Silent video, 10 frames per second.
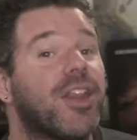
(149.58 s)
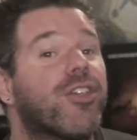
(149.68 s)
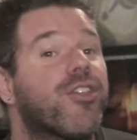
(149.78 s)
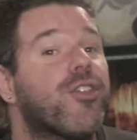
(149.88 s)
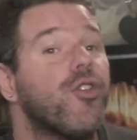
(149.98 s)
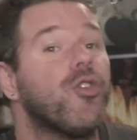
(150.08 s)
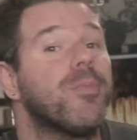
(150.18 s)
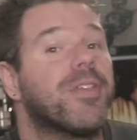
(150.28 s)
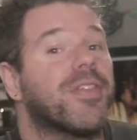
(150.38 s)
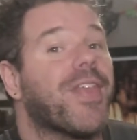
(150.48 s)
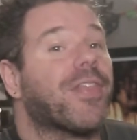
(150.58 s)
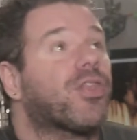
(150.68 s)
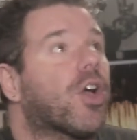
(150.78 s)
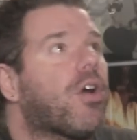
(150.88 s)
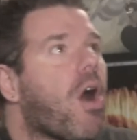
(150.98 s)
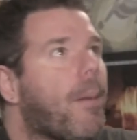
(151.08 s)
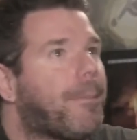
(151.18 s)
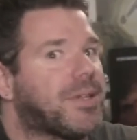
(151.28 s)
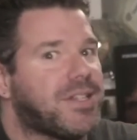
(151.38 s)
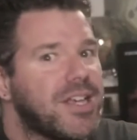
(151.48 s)
assumes that the
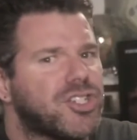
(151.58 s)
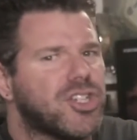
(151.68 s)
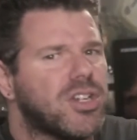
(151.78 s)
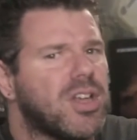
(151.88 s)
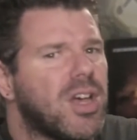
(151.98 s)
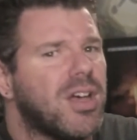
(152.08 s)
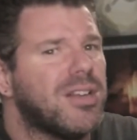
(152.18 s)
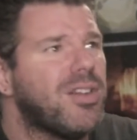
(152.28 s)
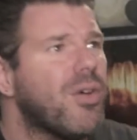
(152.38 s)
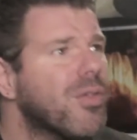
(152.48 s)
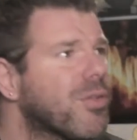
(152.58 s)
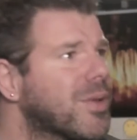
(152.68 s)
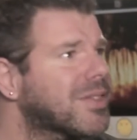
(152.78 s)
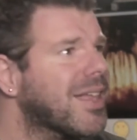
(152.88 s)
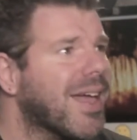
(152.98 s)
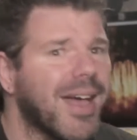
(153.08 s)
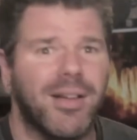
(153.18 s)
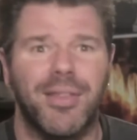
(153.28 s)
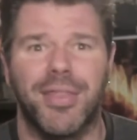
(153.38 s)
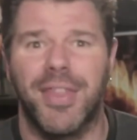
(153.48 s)
competition knows what the
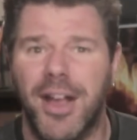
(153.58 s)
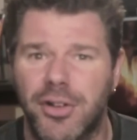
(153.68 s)
hell they're